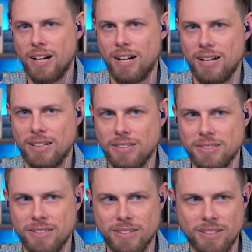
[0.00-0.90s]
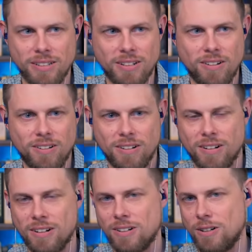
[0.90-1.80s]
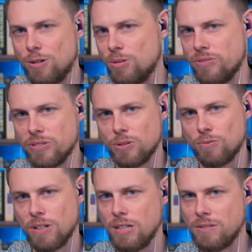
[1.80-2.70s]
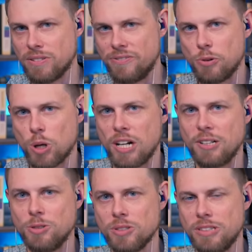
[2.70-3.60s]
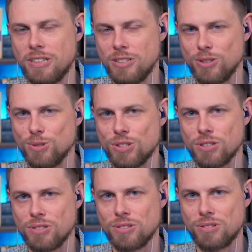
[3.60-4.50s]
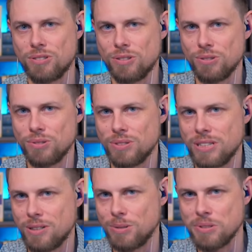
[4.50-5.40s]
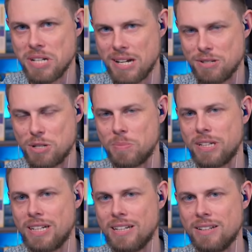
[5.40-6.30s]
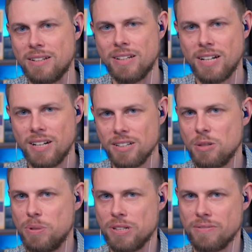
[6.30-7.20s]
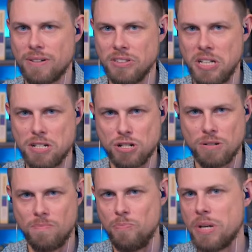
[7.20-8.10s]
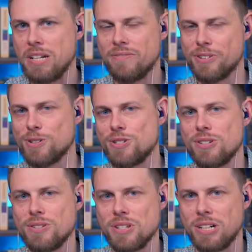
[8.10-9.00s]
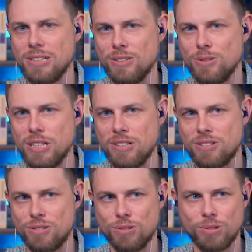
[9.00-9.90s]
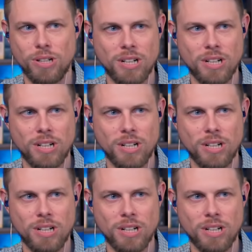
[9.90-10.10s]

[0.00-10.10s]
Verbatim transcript: there are well over 400 allusions to the Old Testament in the book of Revelation, many verses alluding to